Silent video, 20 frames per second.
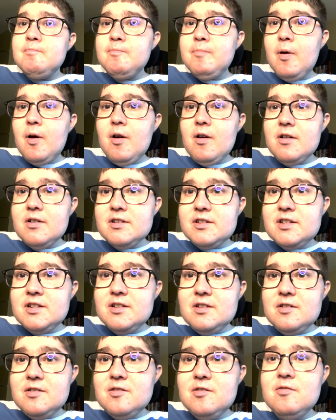Part
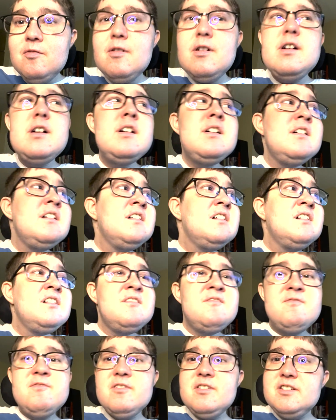2
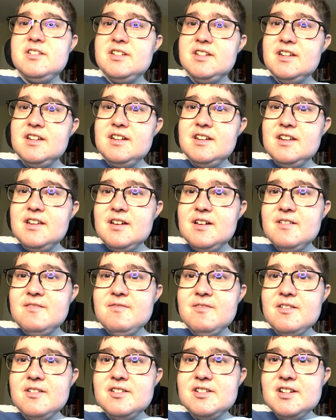Virginia,
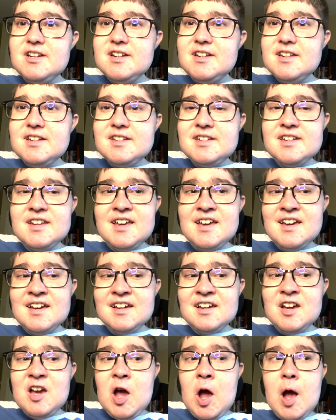Virginia
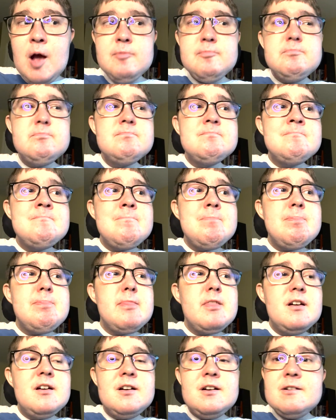Tech,
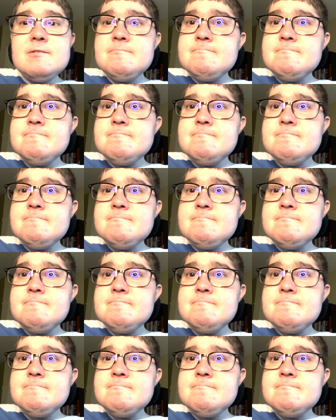uh,